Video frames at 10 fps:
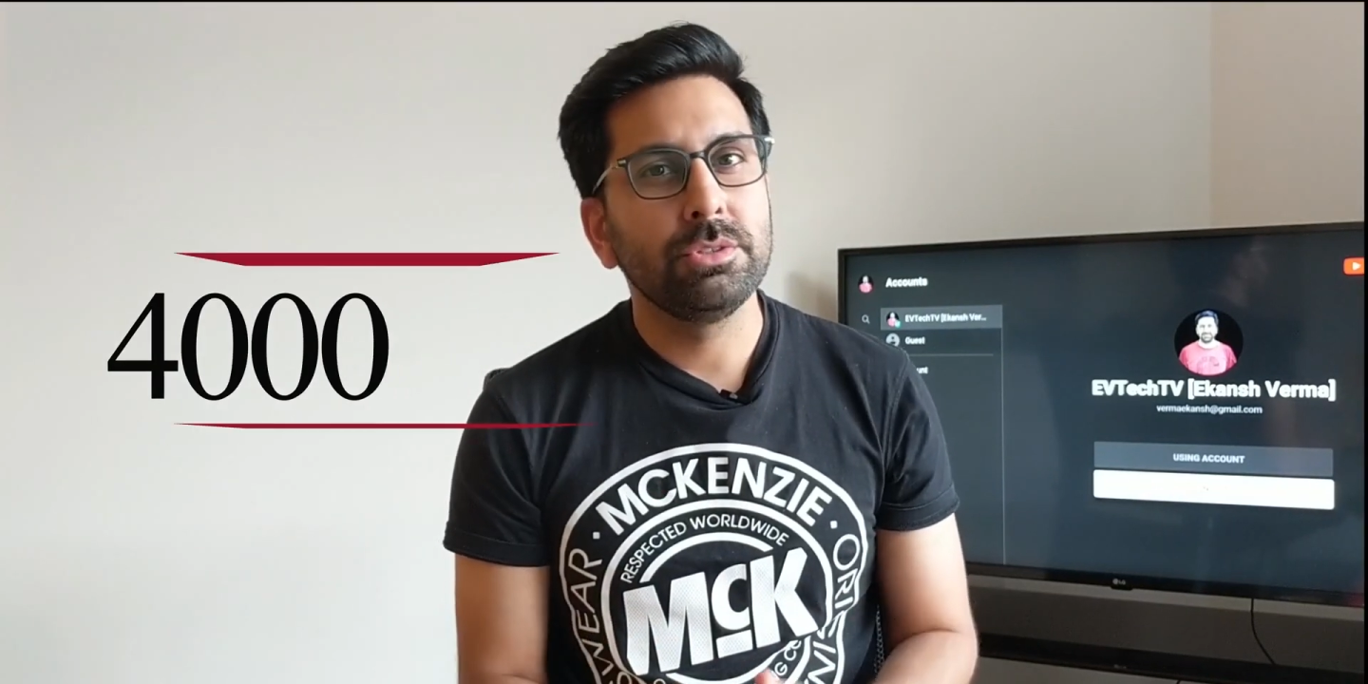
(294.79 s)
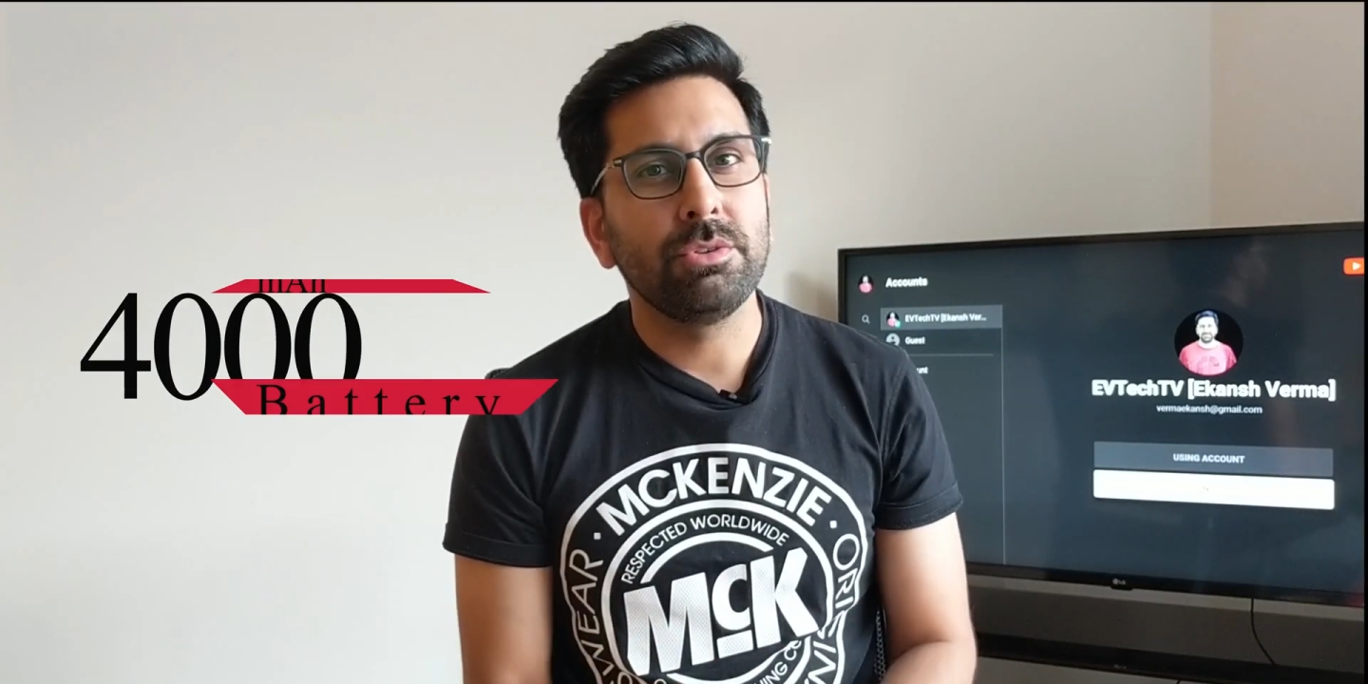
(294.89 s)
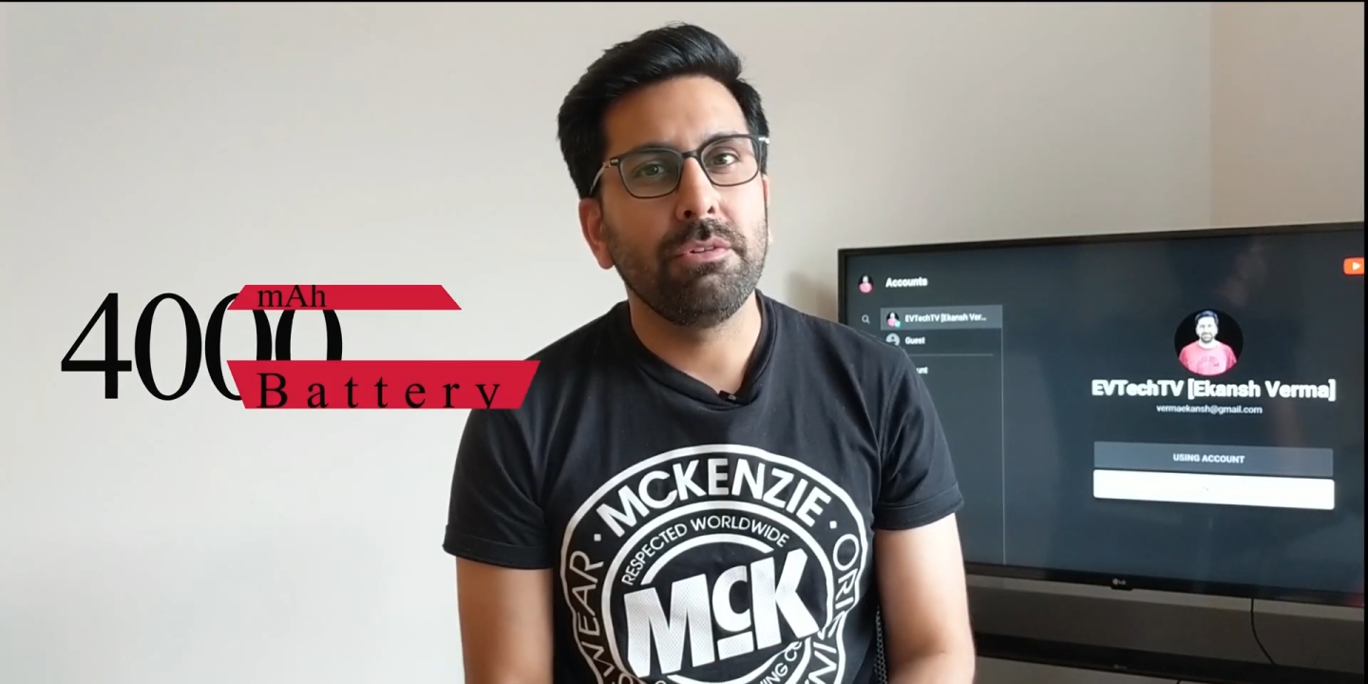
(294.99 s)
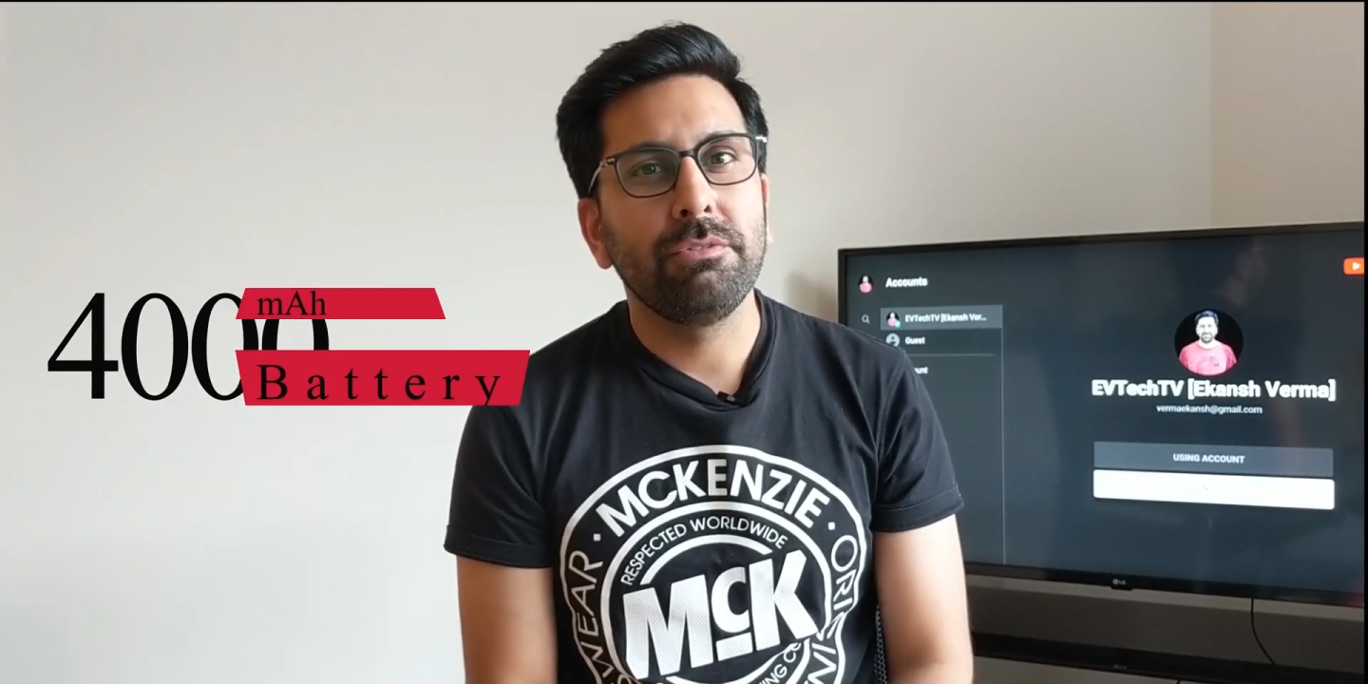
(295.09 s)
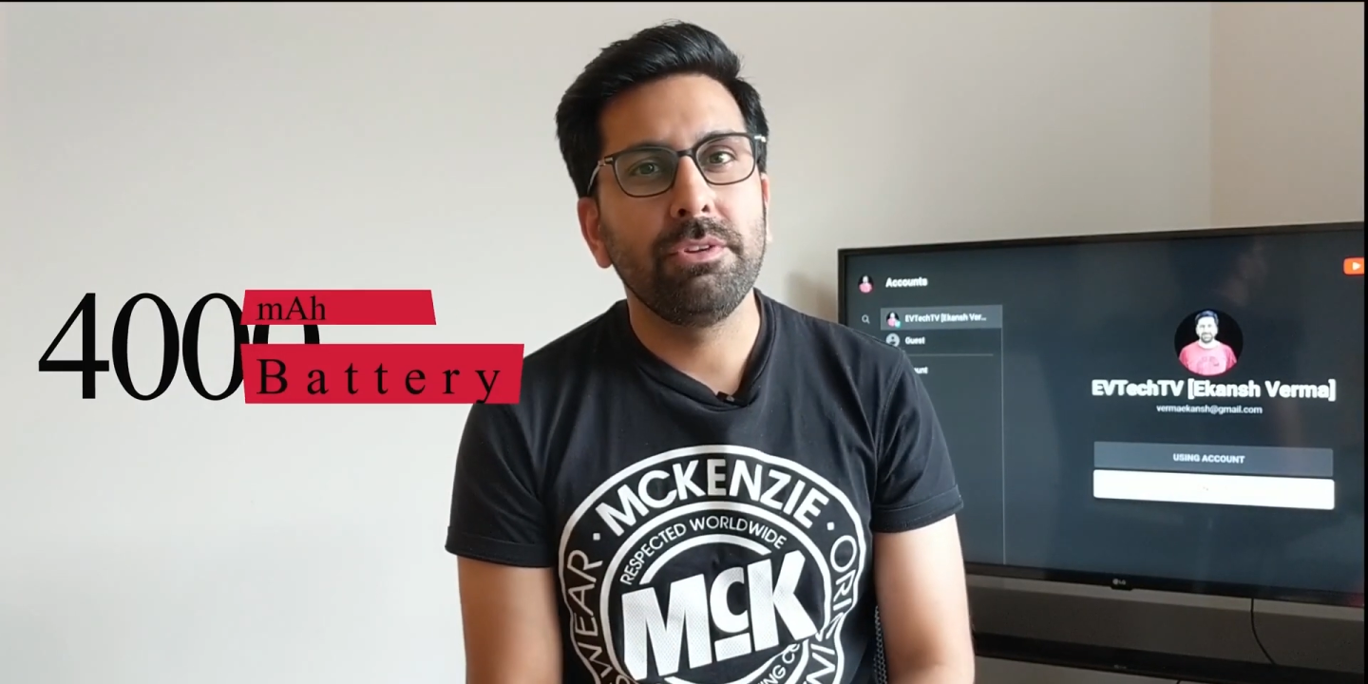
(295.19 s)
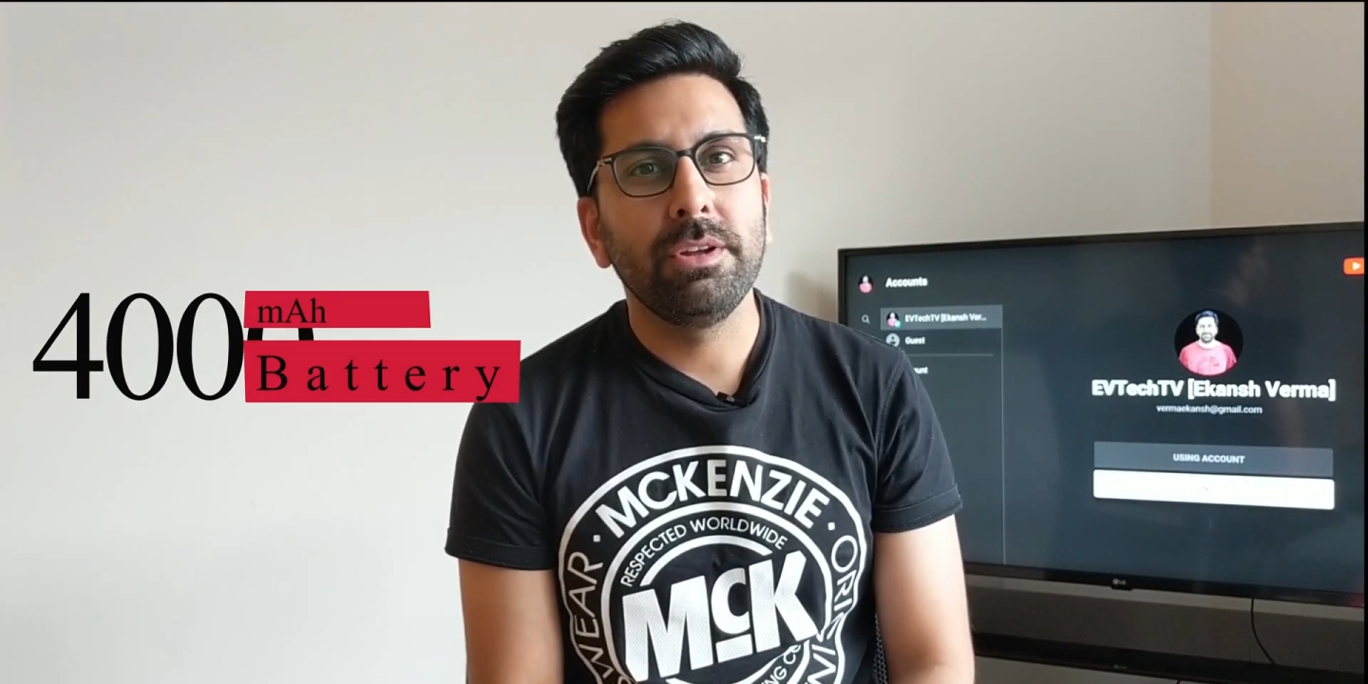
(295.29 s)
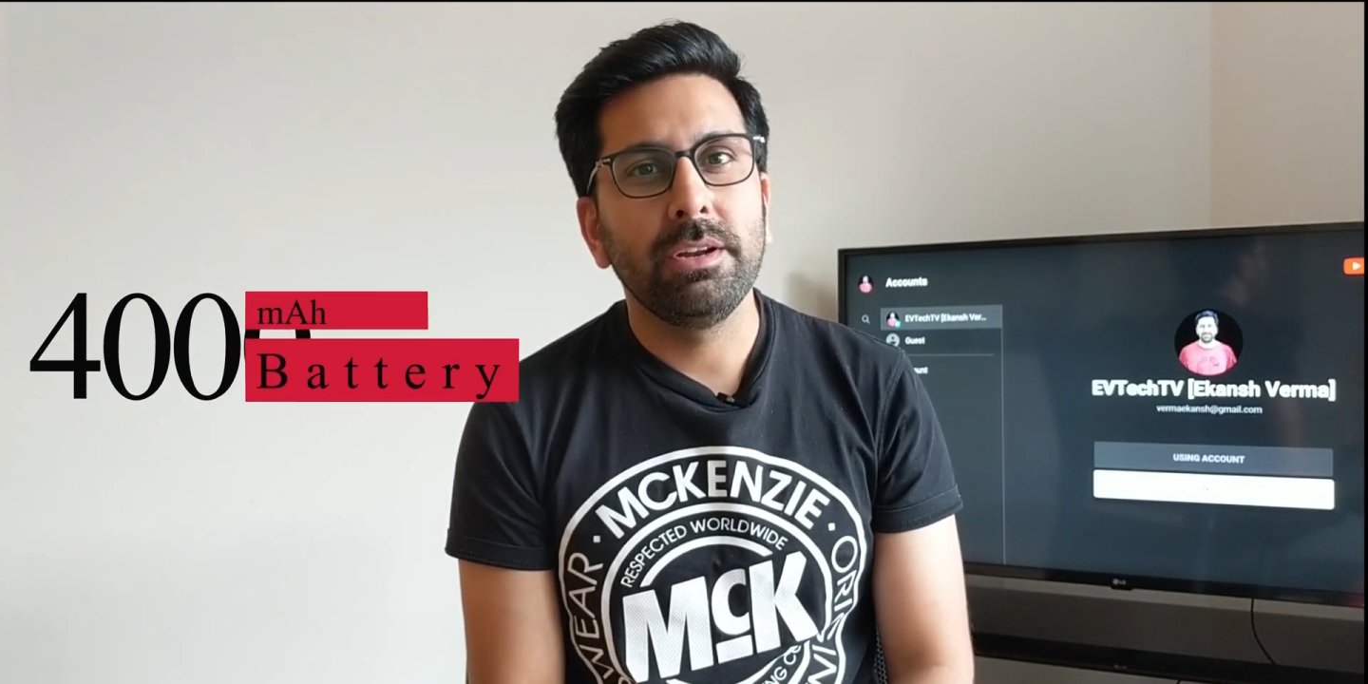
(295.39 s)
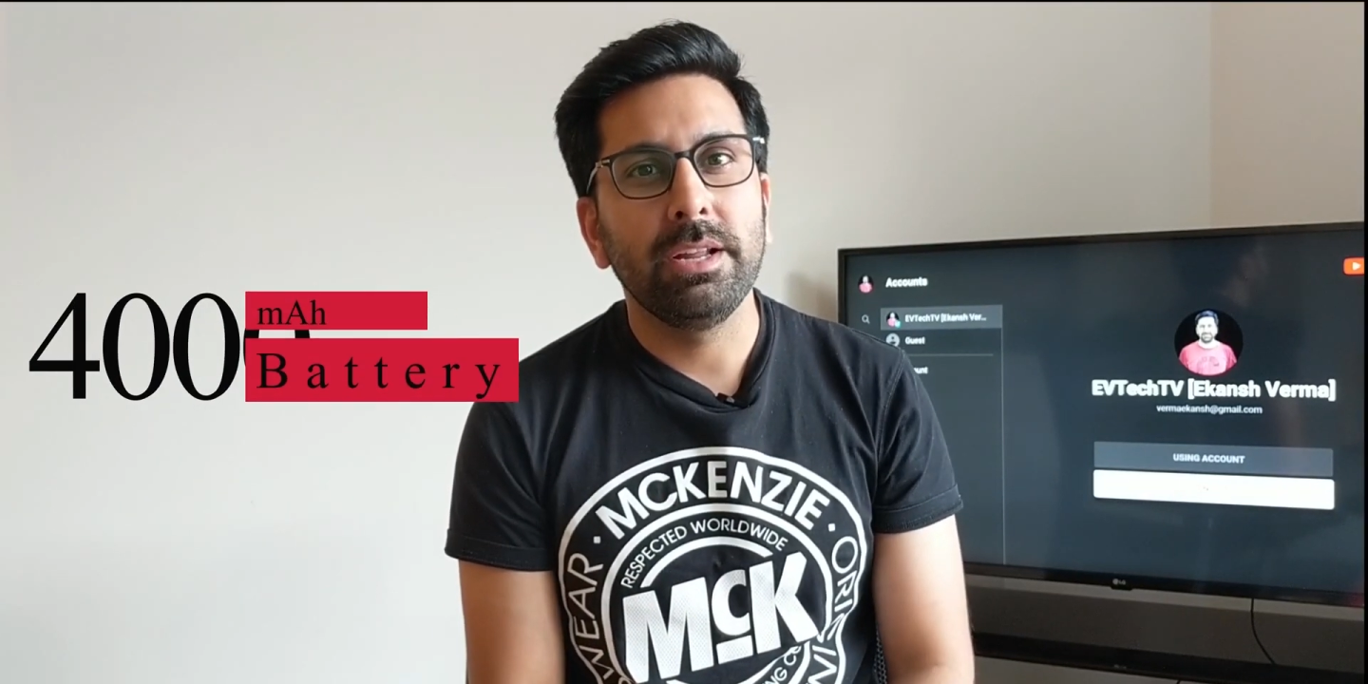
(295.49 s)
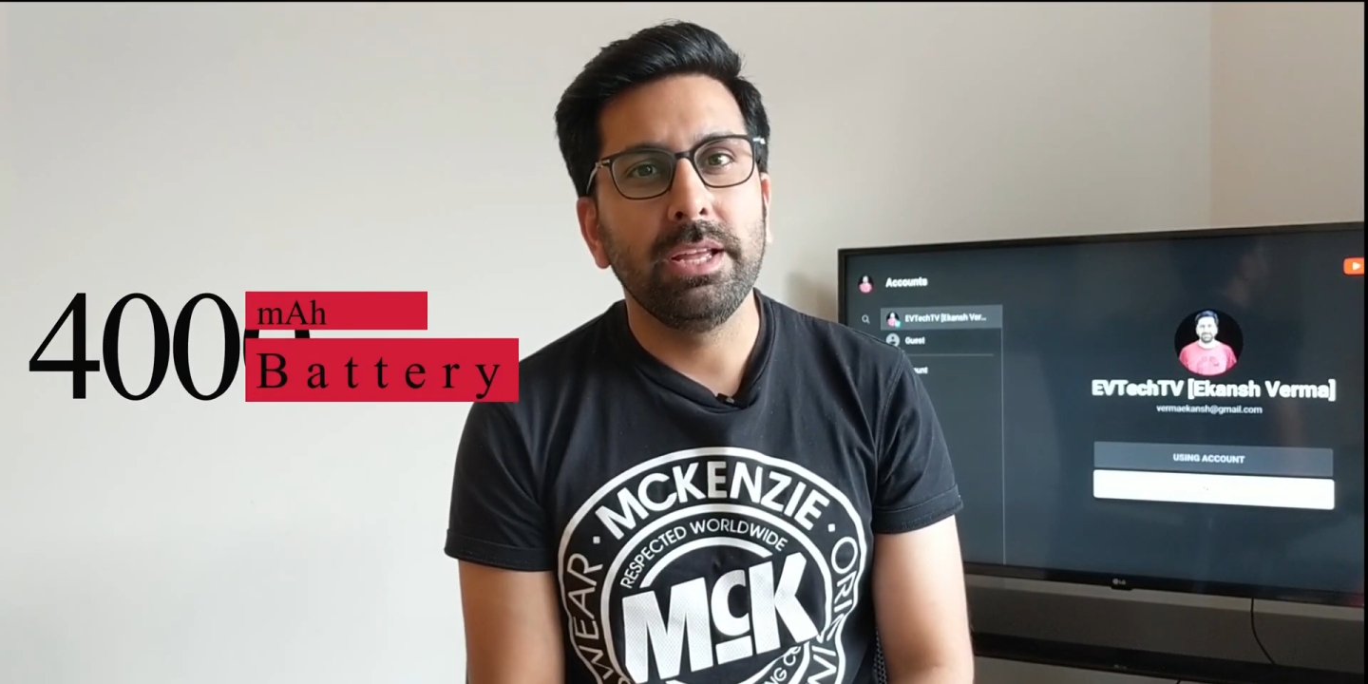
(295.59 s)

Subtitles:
software